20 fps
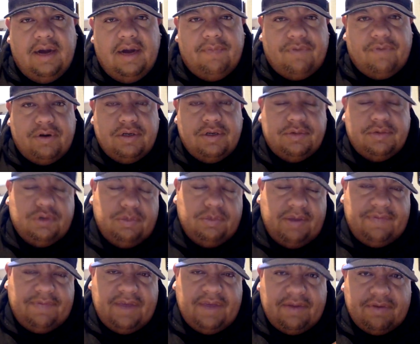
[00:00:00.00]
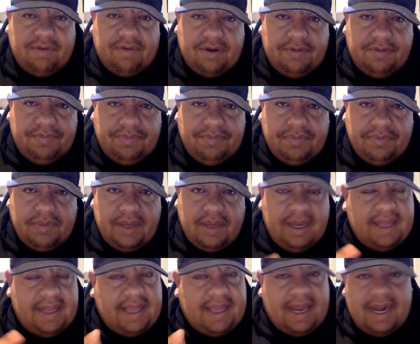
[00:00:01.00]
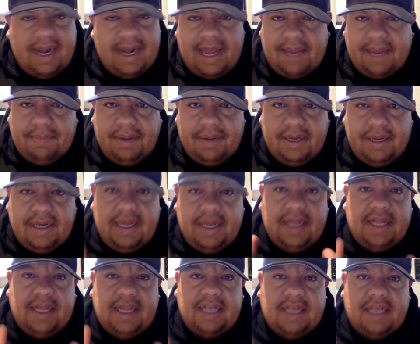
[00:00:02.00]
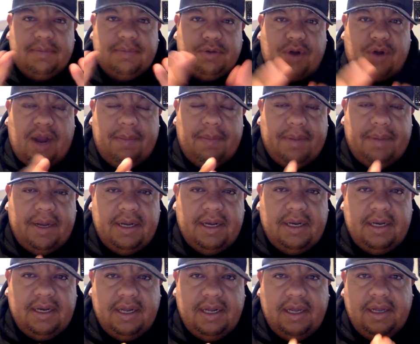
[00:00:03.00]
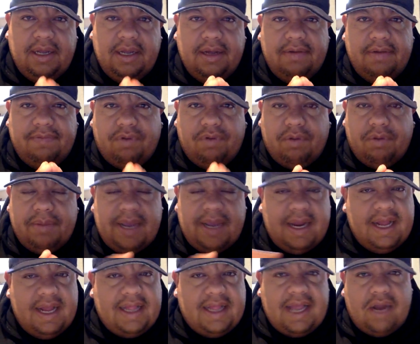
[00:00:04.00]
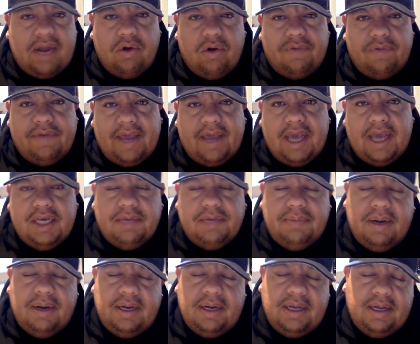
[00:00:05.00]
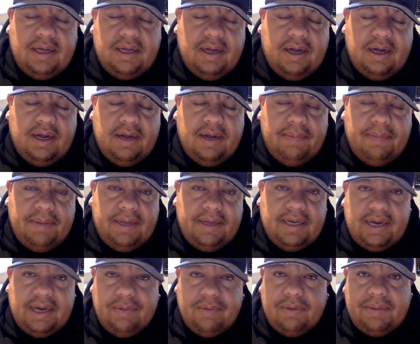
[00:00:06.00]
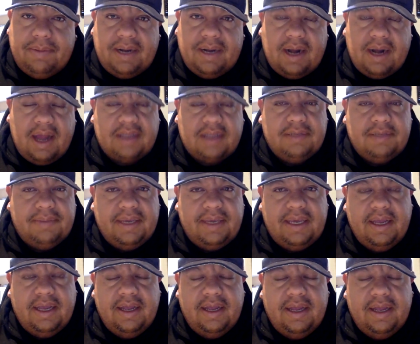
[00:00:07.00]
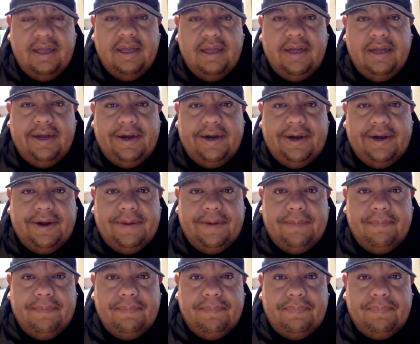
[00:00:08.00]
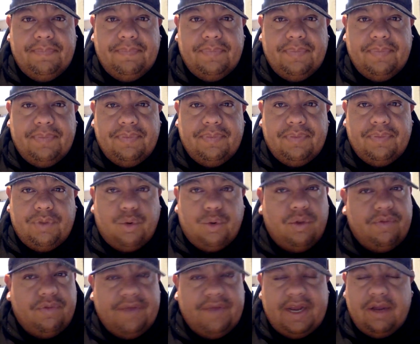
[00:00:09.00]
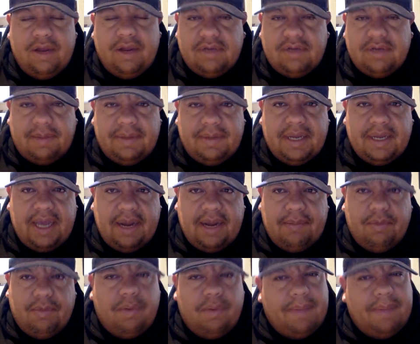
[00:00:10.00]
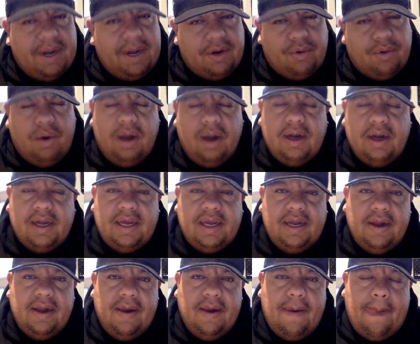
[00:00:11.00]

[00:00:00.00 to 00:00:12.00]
First, do me a favor, hit that like button, hit that subscribe button for me, and hit that notification button. It would mean a lot to me. Um, Through the videos, I'm gonna get more better quality.